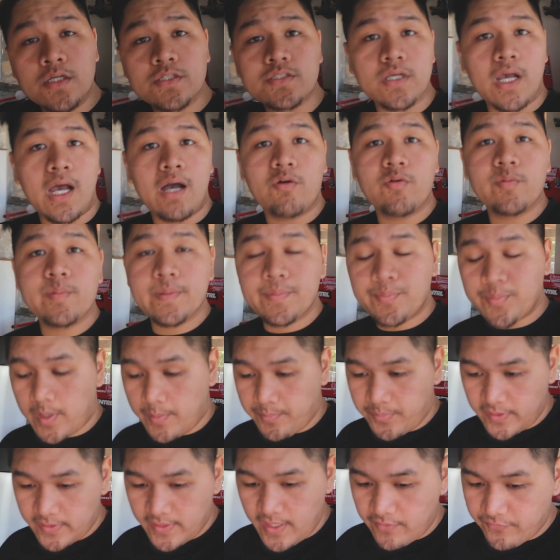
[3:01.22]
So I will be
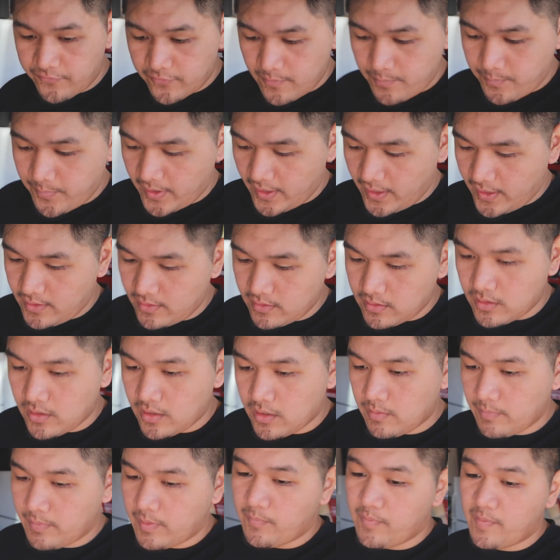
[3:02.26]
prepping that for paint.
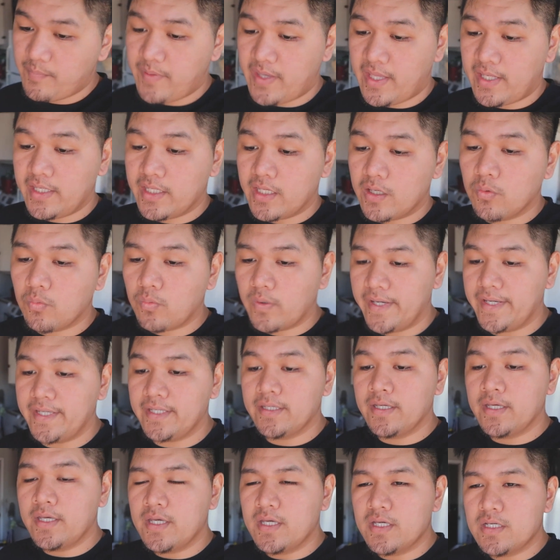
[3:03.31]
I'll be painting it
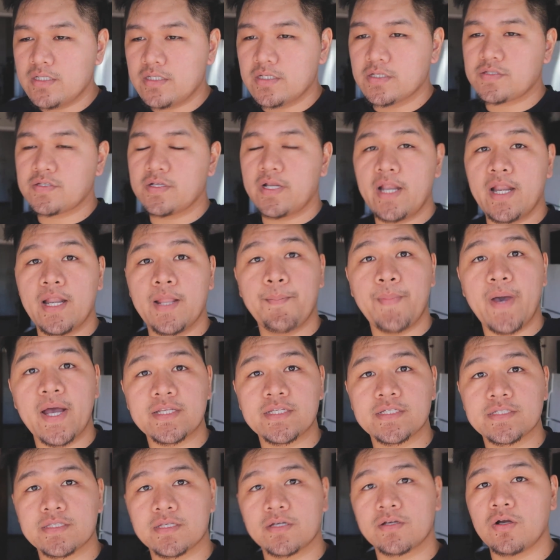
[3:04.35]
white just so that it
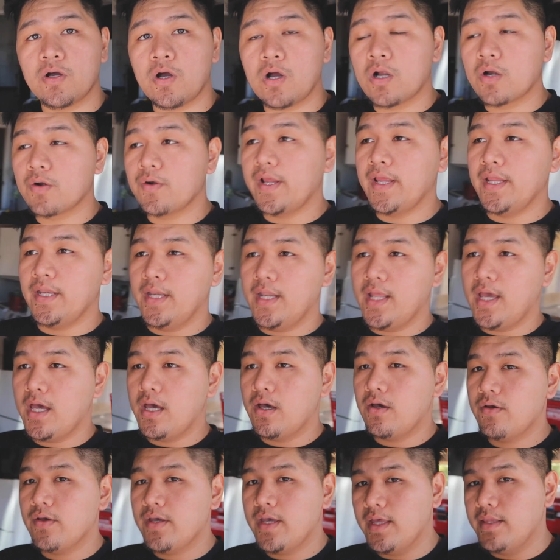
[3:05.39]
matches the car right
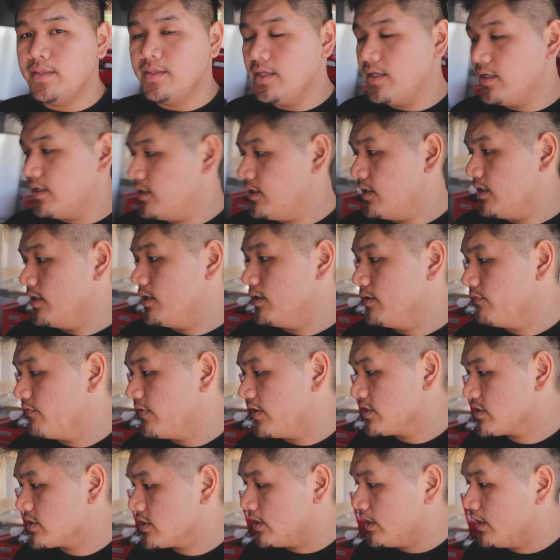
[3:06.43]
now, and then
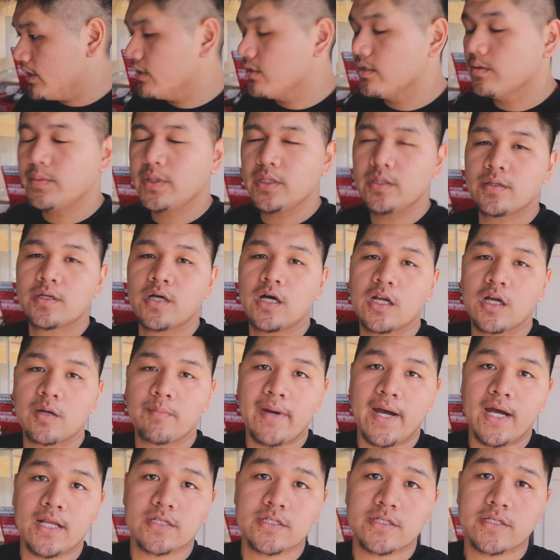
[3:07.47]
eventually it'll be color
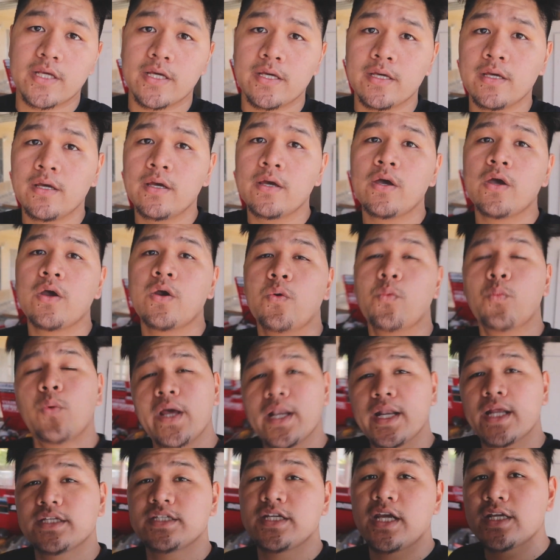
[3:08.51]
matched
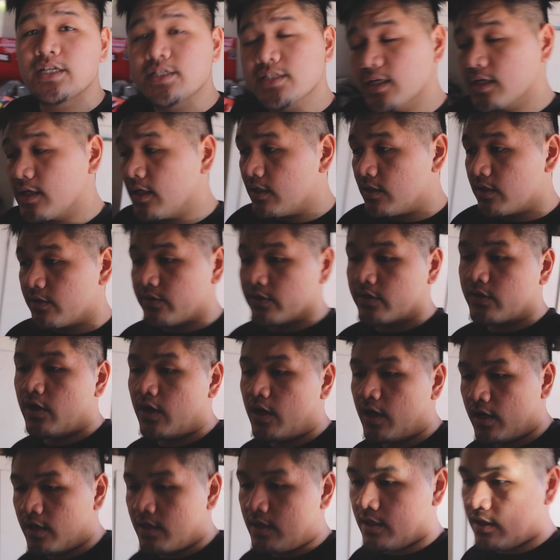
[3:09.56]
when I change the color of the
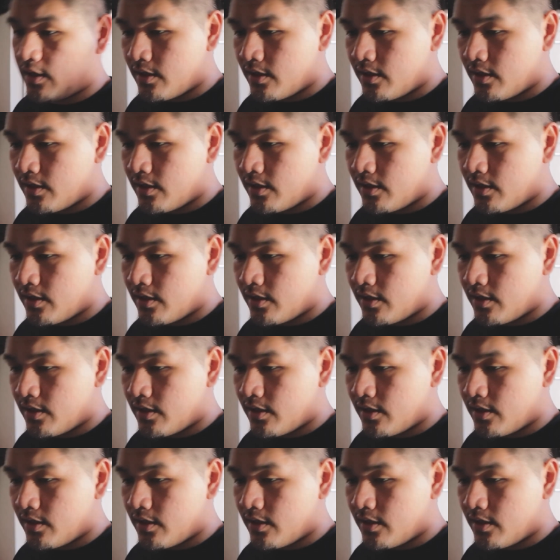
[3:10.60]
car.